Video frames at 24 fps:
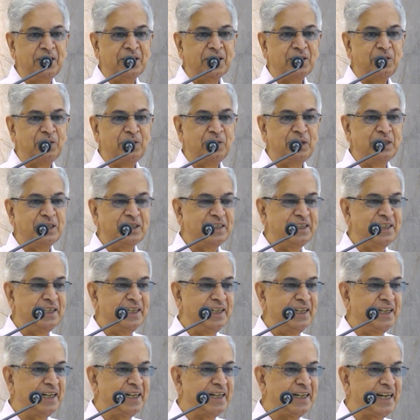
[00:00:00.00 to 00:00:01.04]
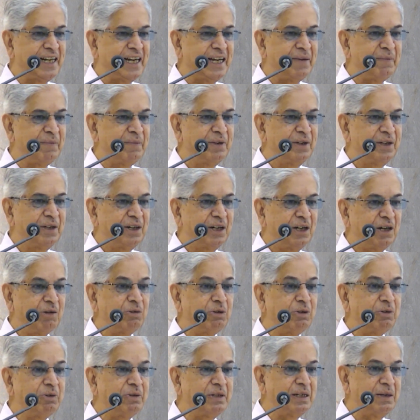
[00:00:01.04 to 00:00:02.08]
during the dinner time. How
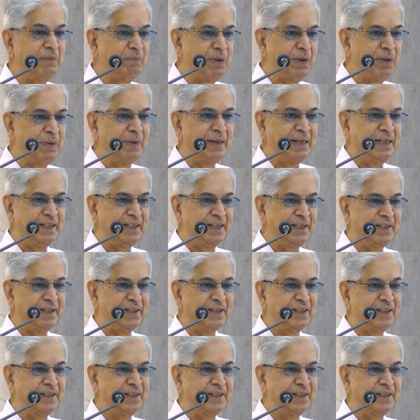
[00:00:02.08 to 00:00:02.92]
do we implement it?